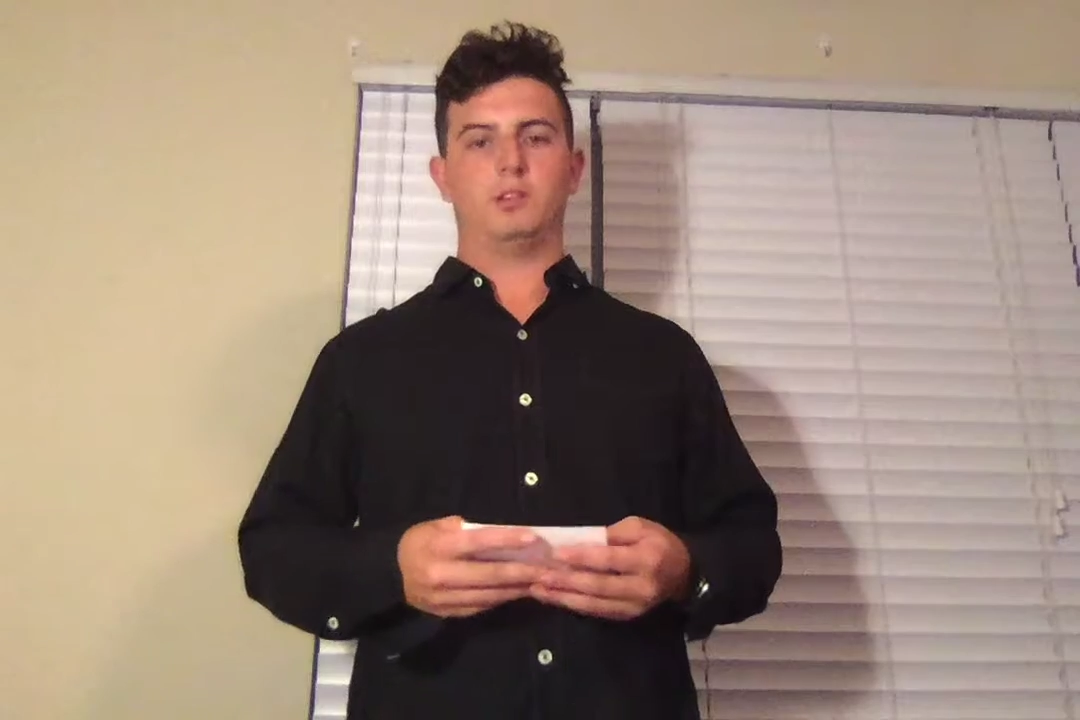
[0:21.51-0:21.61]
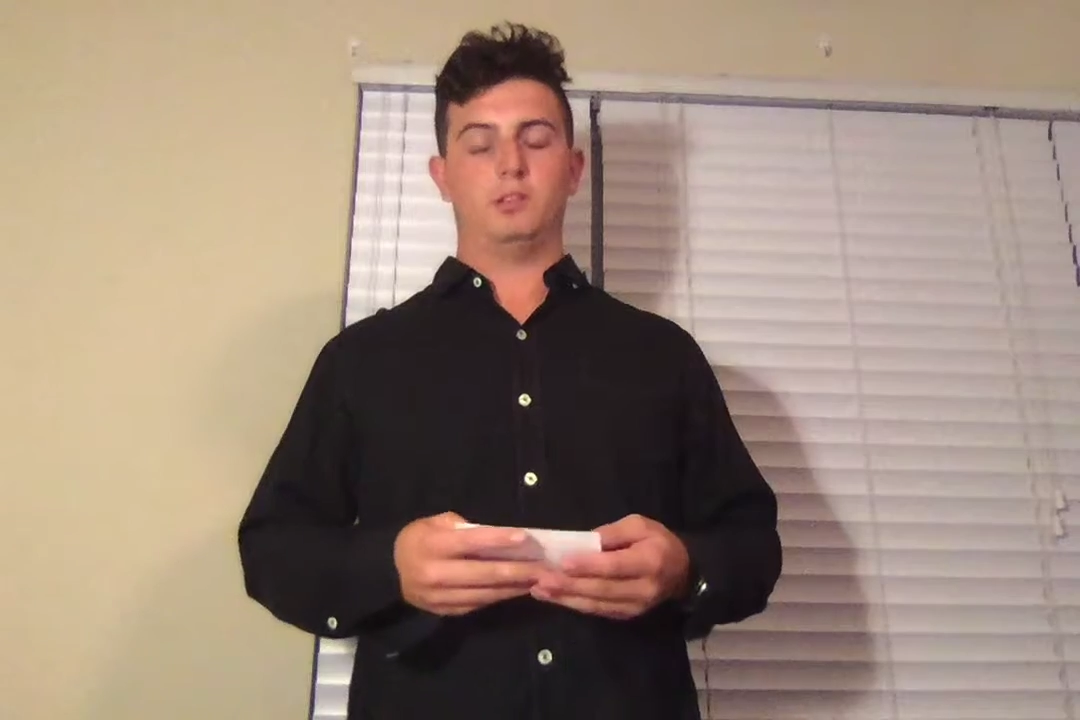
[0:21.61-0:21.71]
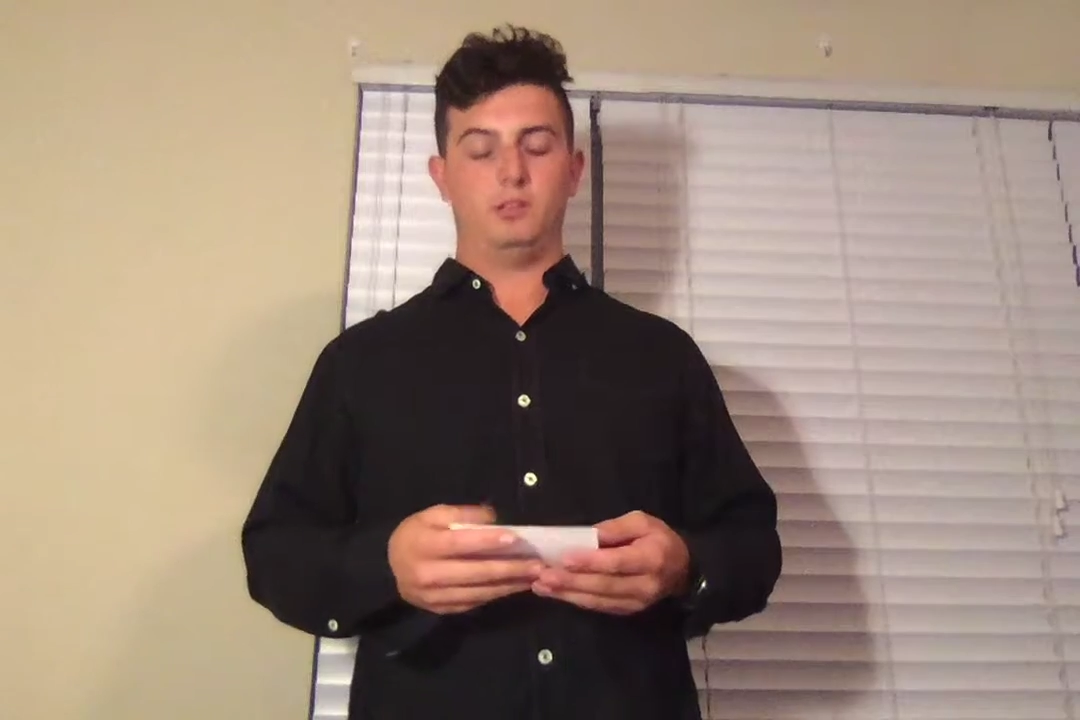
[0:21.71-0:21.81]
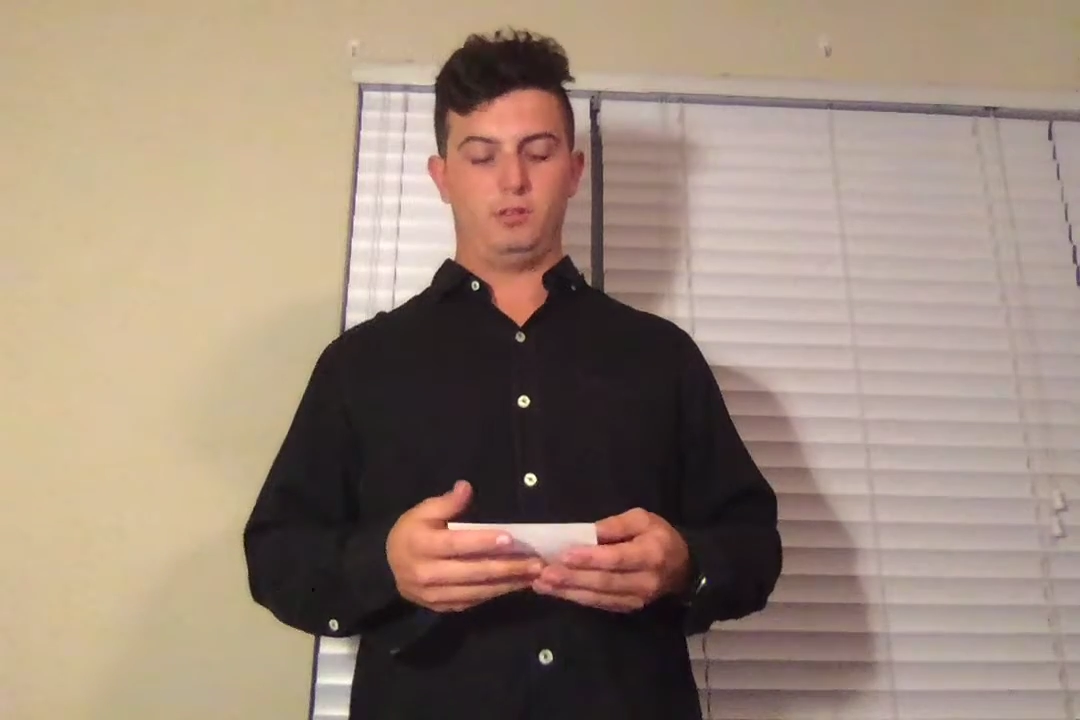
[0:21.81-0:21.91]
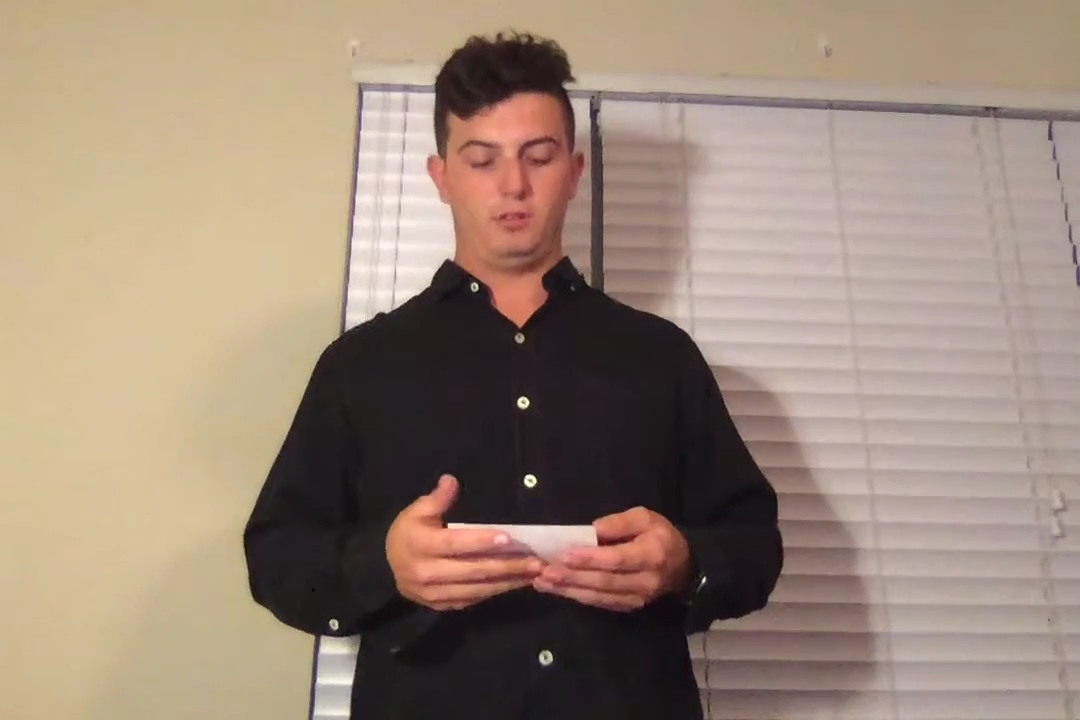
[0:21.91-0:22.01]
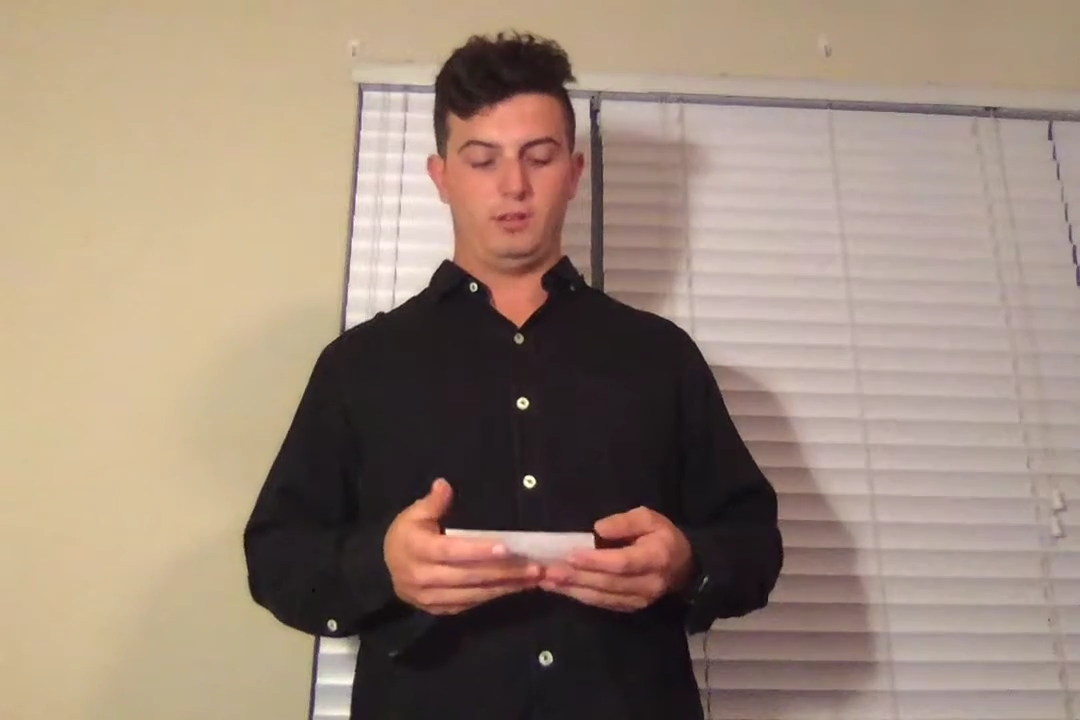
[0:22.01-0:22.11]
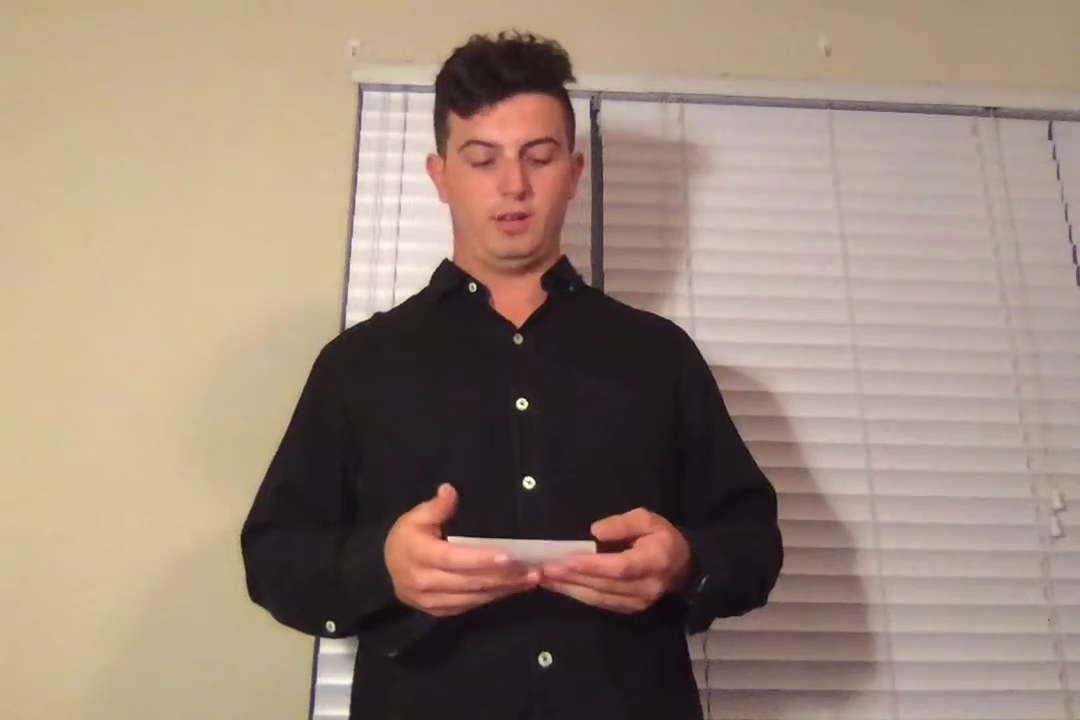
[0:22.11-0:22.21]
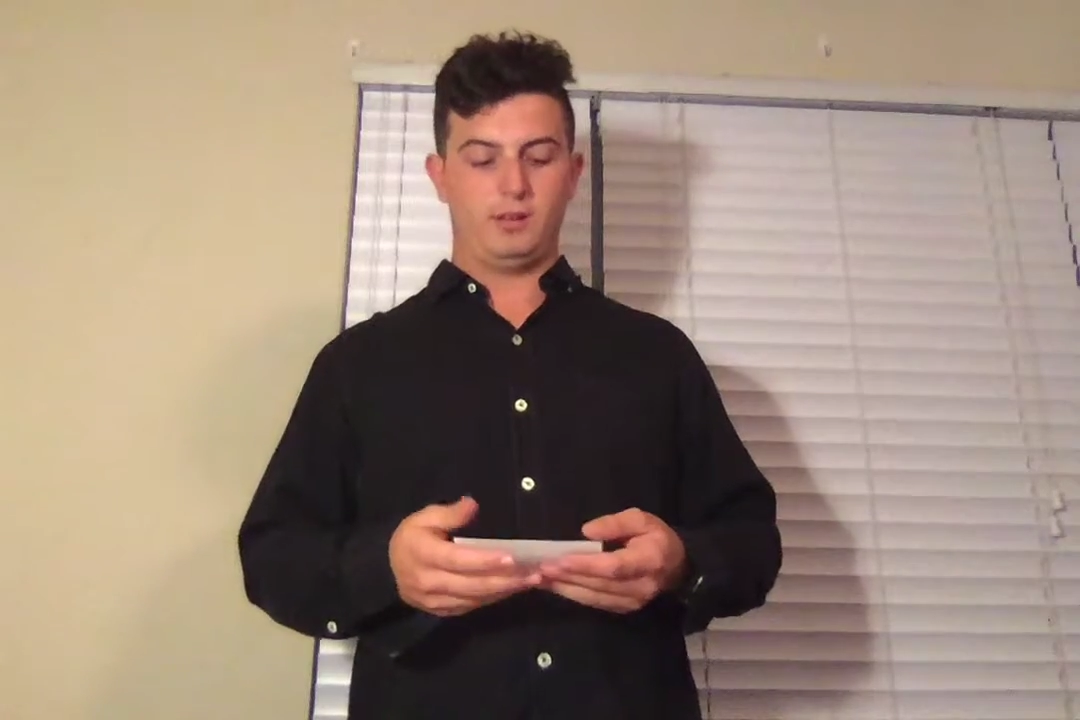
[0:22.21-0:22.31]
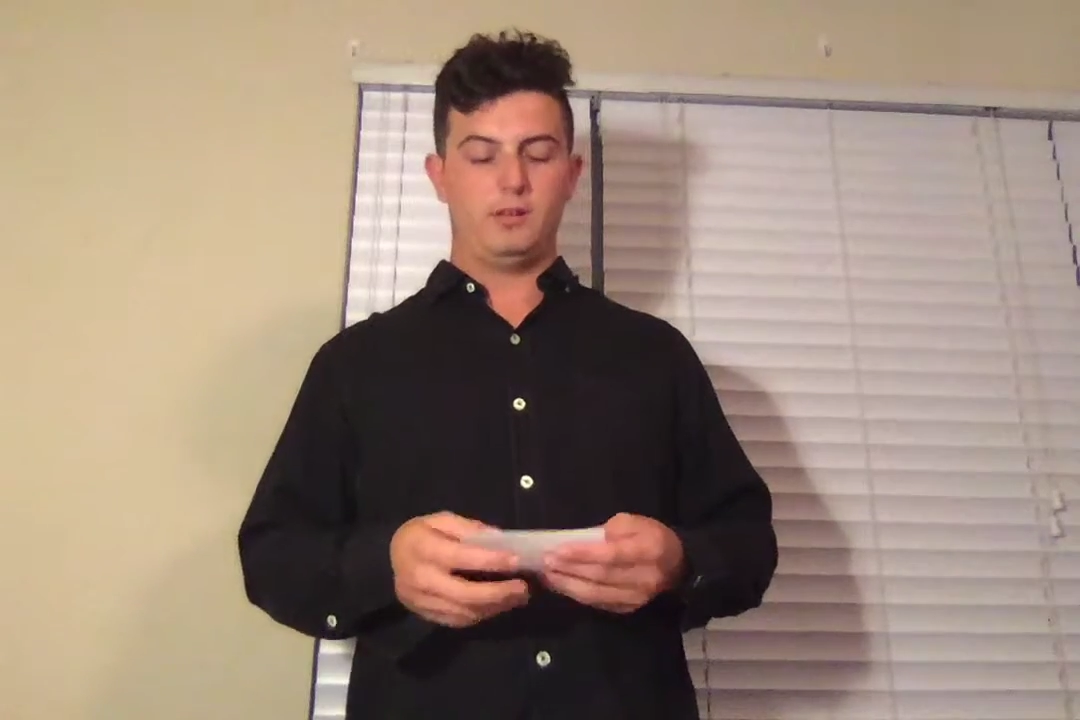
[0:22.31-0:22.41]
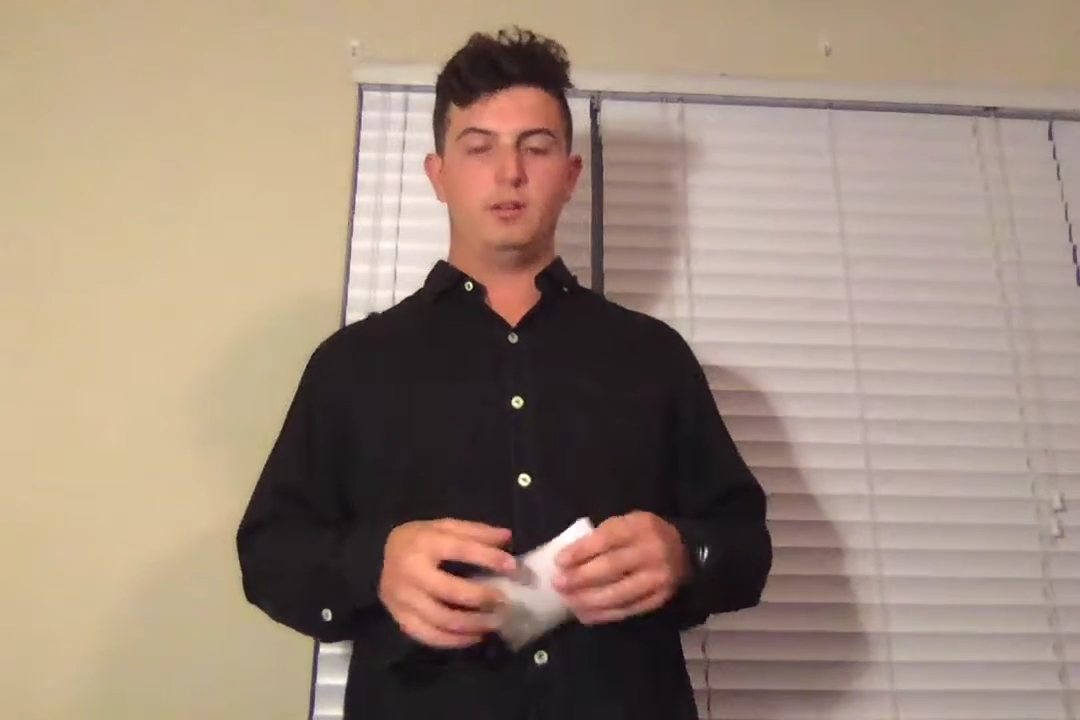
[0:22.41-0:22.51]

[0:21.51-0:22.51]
continue to do that.